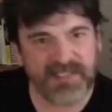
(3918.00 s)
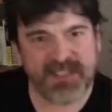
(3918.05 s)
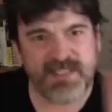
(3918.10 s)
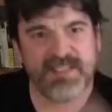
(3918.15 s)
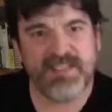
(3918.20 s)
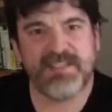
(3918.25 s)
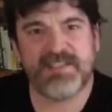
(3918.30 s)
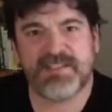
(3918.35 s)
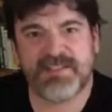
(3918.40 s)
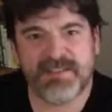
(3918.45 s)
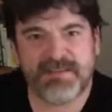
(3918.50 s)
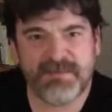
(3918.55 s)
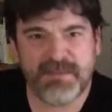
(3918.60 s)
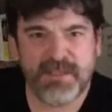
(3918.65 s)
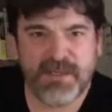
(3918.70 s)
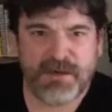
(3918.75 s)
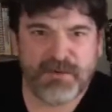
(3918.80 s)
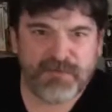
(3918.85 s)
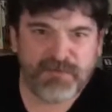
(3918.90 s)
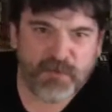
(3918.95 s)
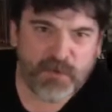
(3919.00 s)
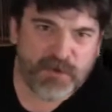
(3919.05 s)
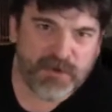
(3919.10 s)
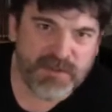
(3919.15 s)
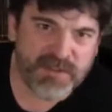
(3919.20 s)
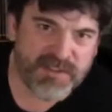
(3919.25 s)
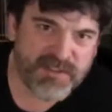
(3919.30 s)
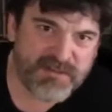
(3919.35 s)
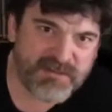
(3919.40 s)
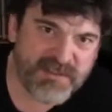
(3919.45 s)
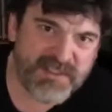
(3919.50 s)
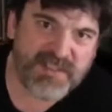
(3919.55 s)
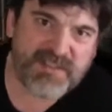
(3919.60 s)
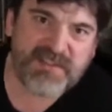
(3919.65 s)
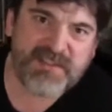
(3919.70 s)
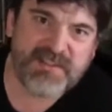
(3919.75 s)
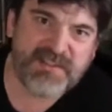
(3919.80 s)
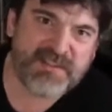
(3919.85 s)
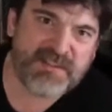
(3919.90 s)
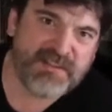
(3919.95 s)
in these, 4s and
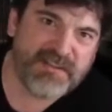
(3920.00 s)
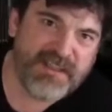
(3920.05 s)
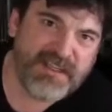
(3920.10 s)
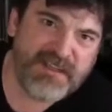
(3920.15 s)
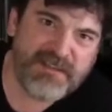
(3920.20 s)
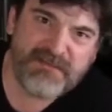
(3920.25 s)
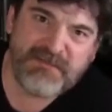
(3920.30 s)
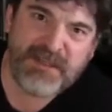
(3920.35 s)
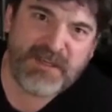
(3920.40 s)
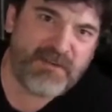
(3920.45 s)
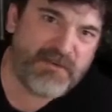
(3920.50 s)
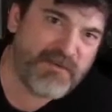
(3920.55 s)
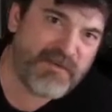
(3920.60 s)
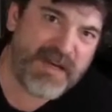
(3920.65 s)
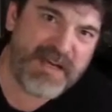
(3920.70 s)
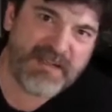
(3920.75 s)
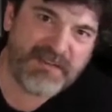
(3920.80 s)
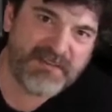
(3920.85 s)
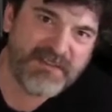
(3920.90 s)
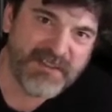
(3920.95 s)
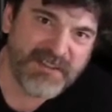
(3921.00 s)
6s, and they don't write,